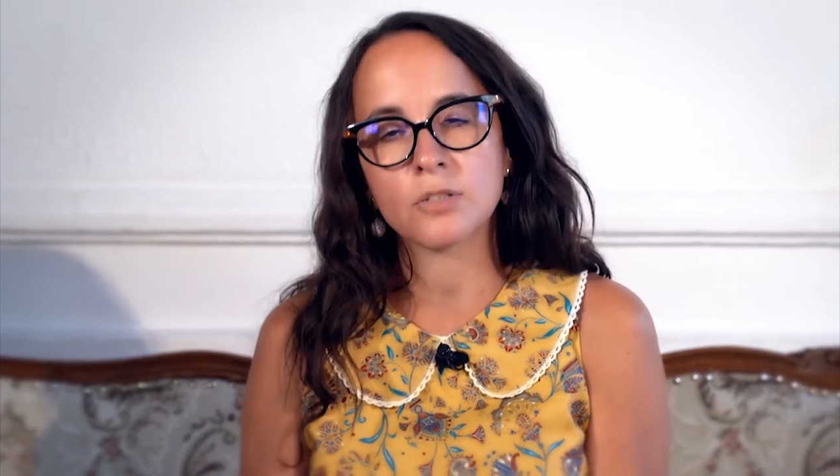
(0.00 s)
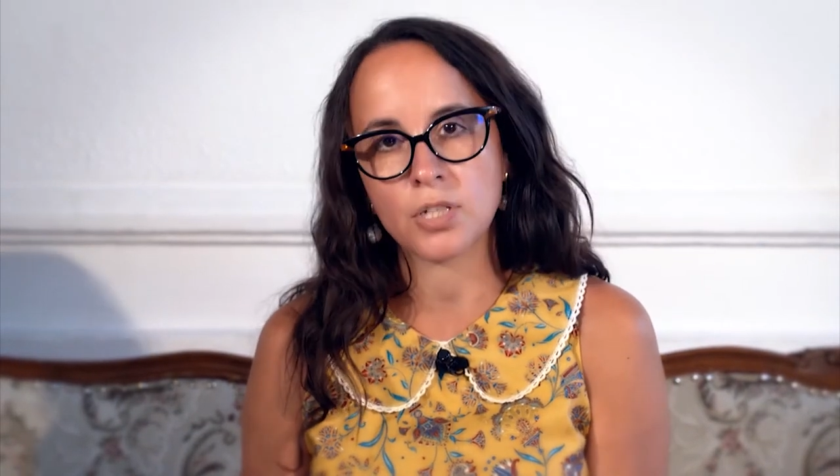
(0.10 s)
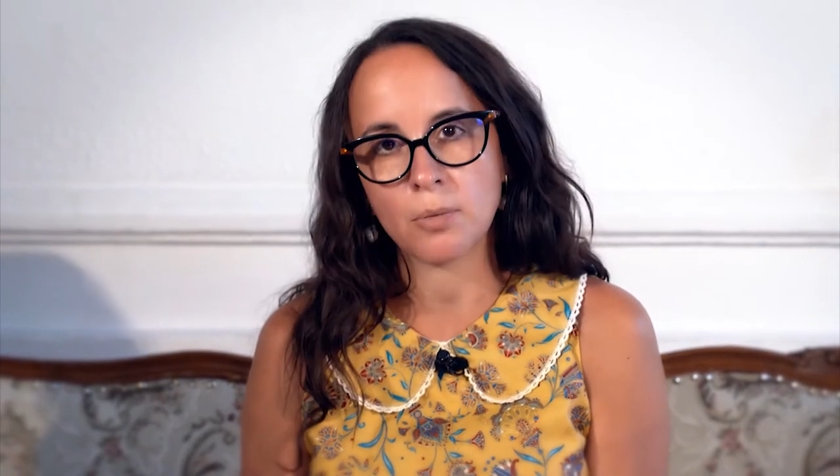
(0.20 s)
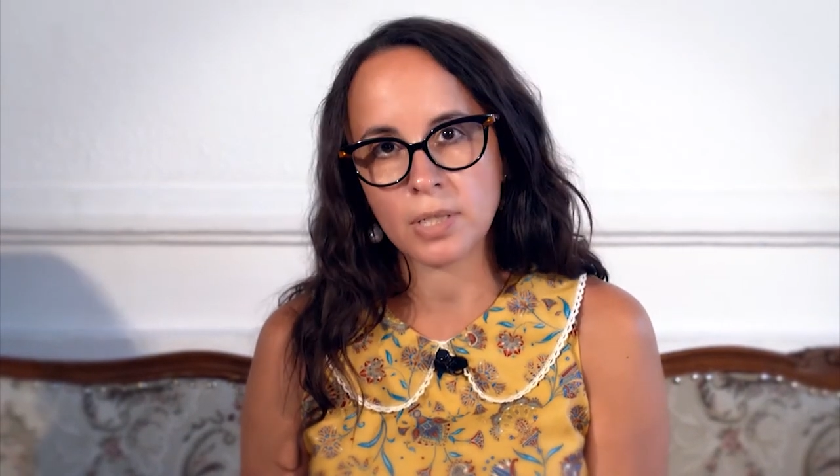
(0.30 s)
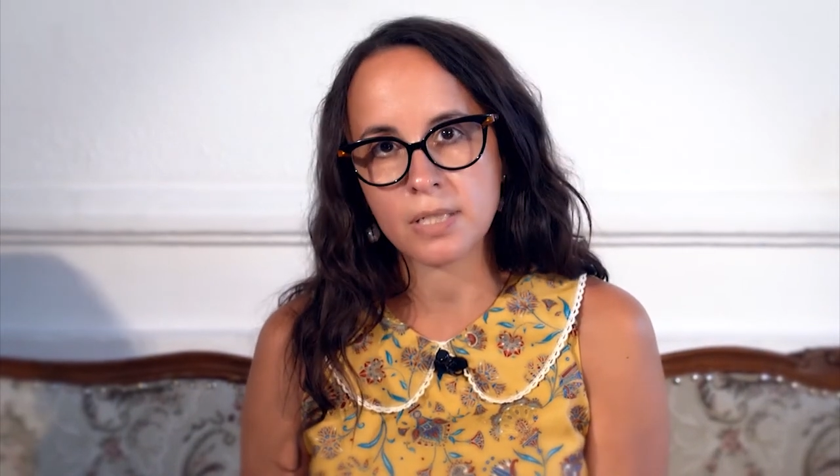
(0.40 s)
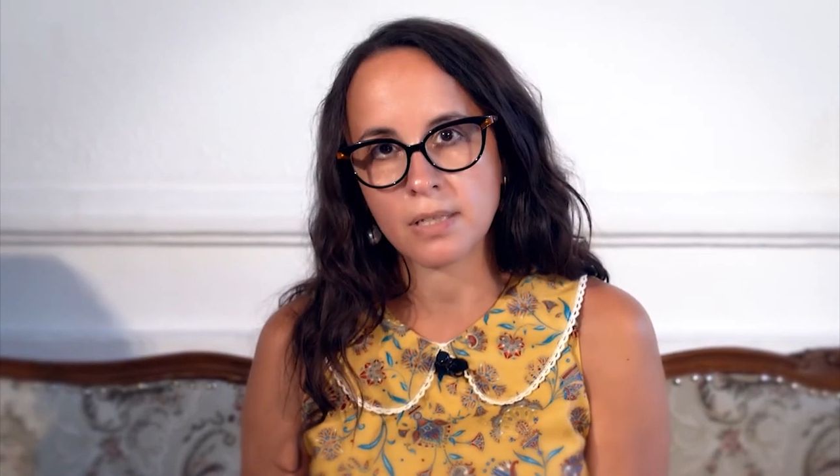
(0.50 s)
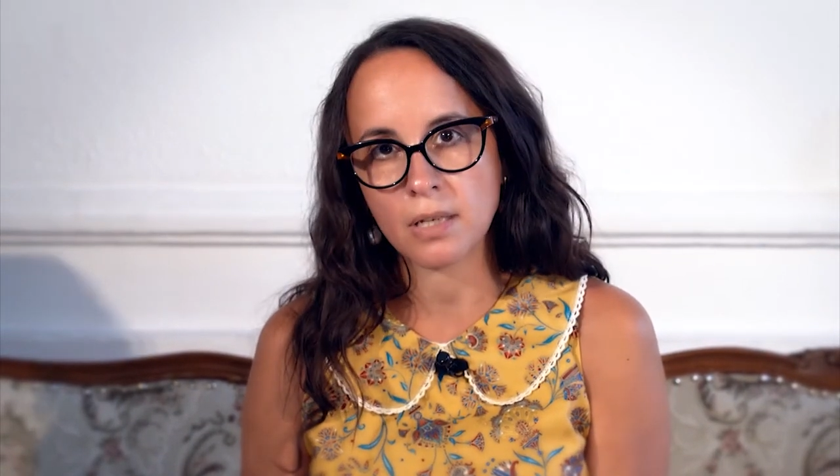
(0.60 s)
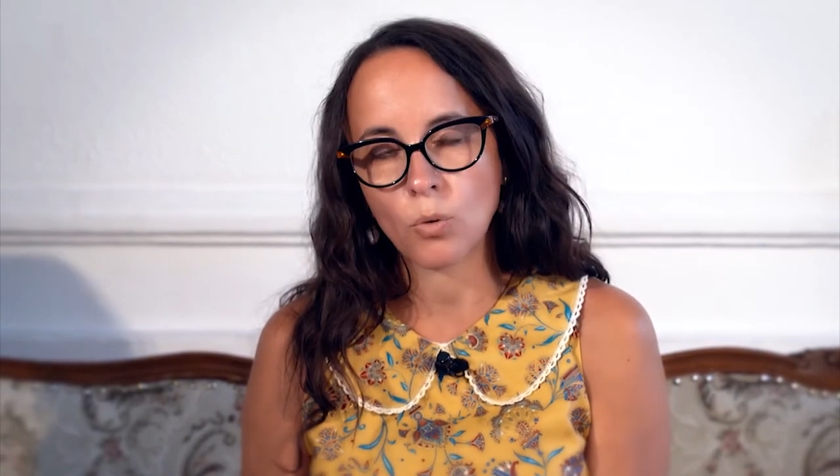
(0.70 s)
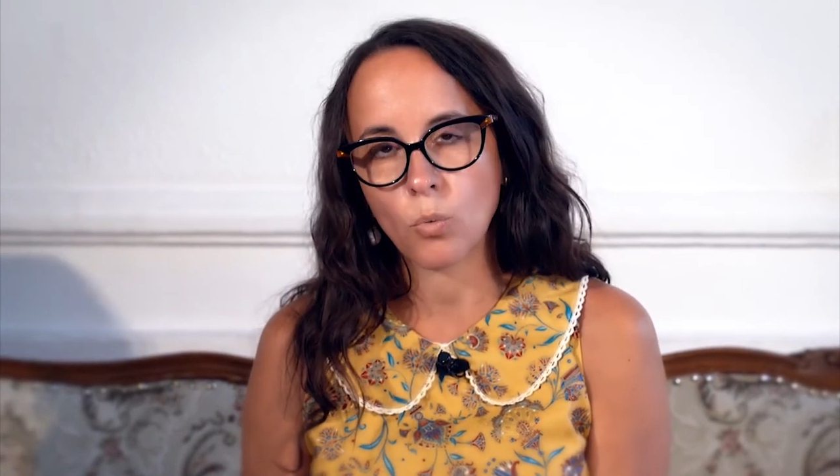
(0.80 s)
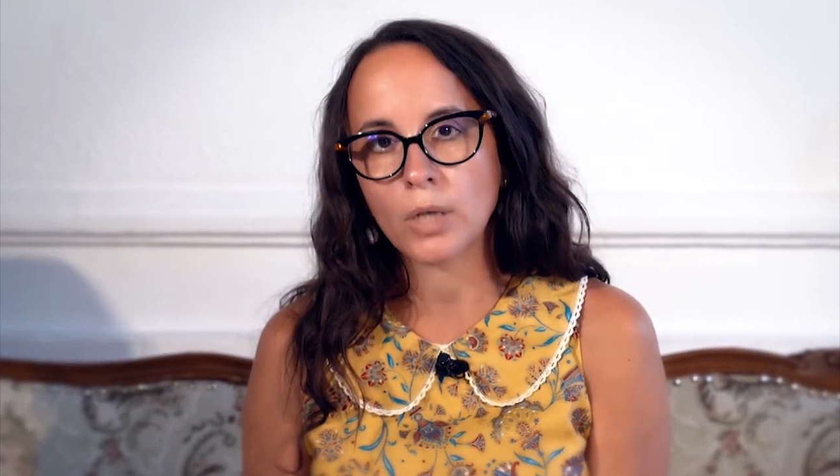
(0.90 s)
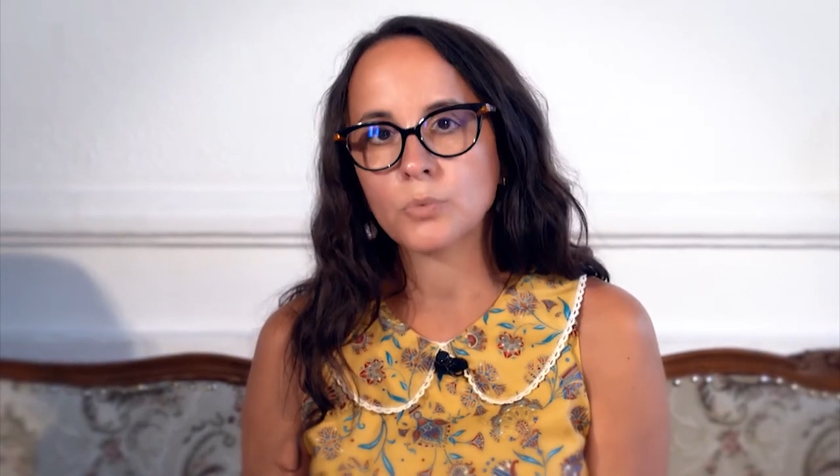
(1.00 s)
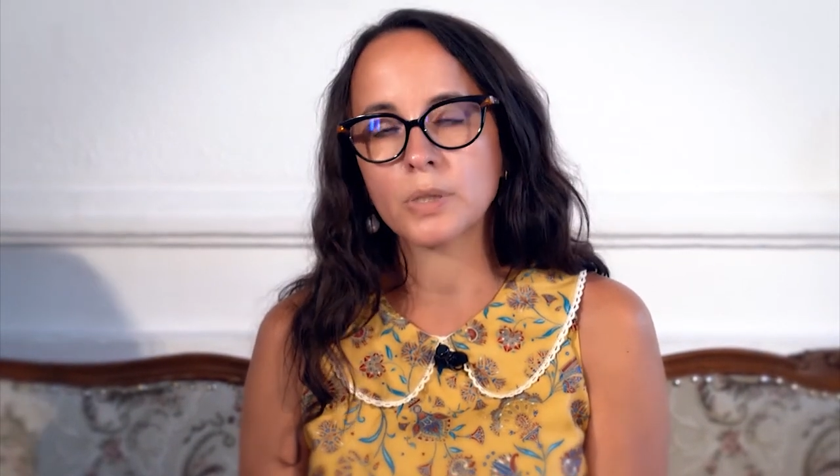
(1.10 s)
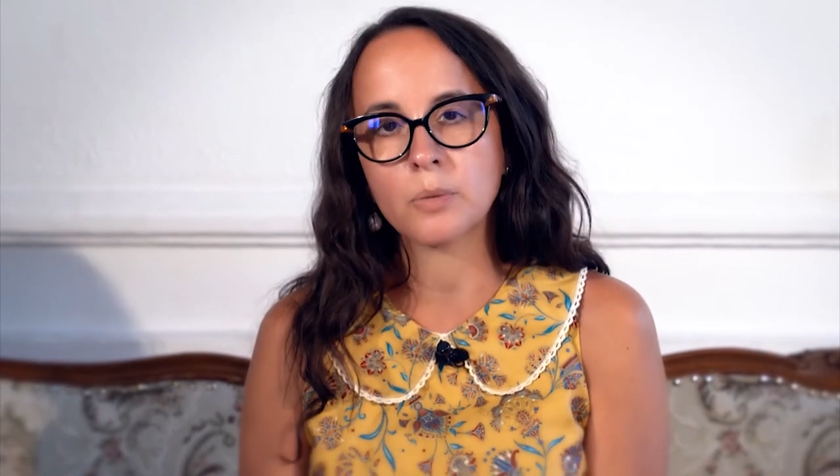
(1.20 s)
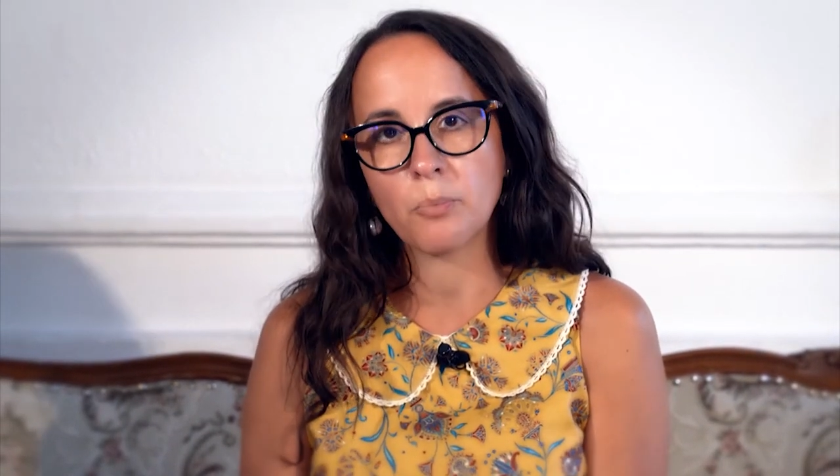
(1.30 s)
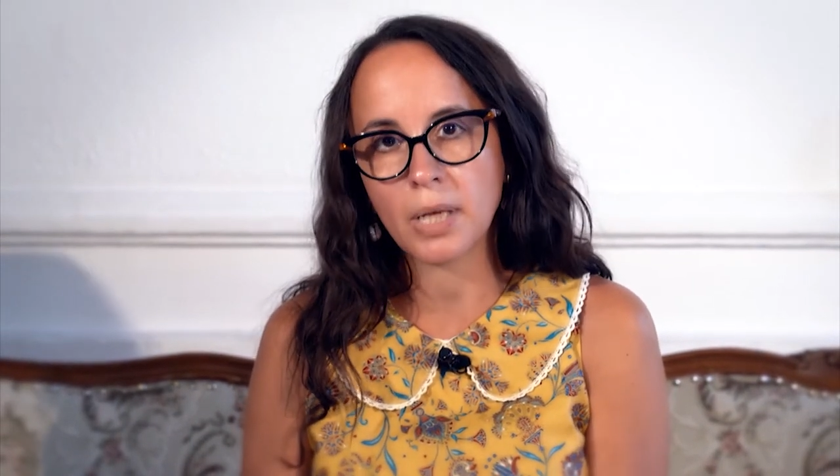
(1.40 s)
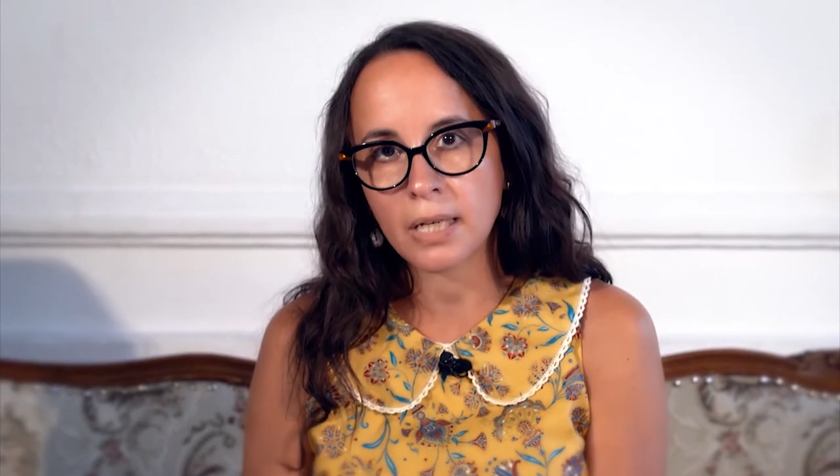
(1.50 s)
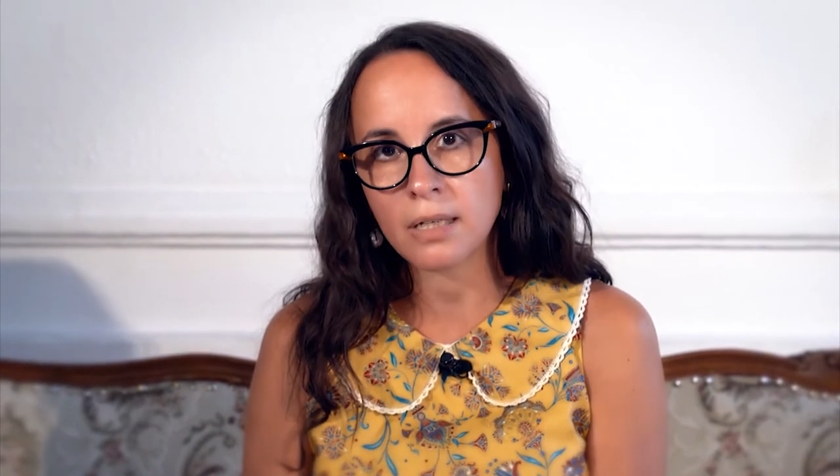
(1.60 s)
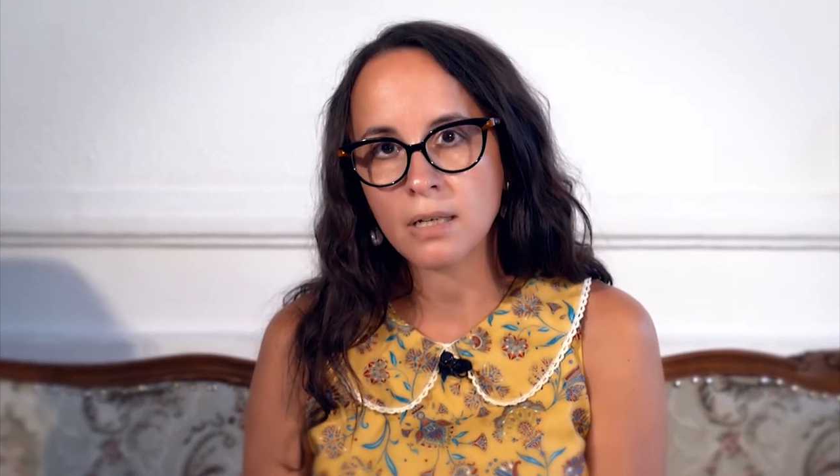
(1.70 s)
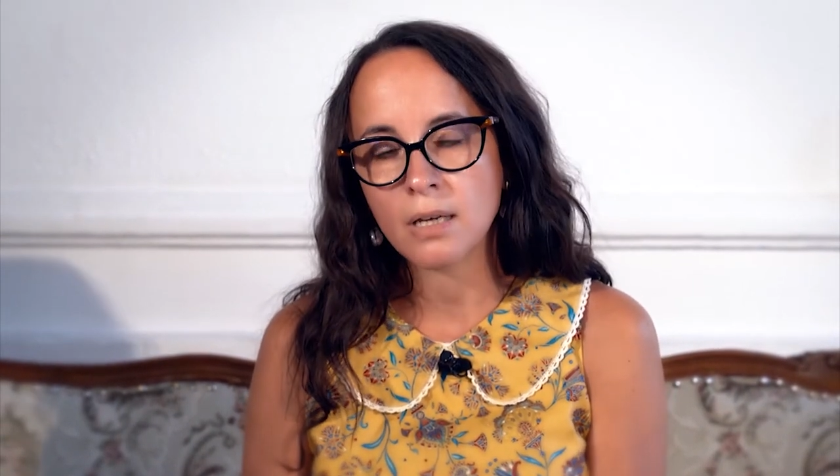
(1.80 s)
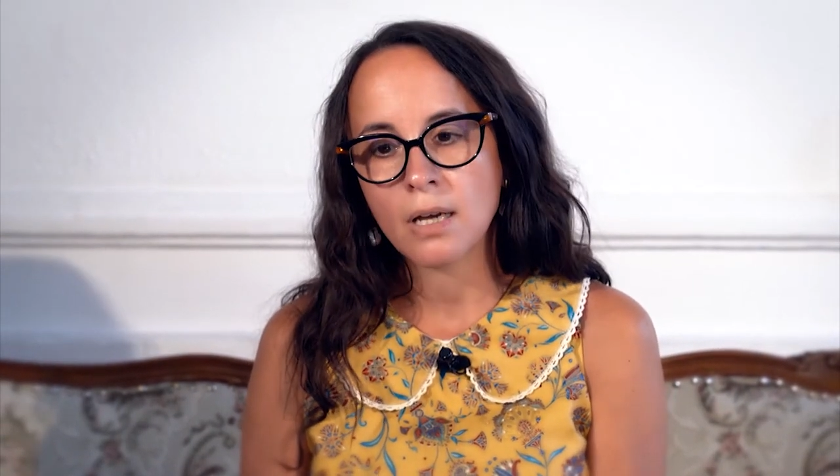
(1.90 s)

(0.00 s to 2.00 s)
intimacy, what would mean,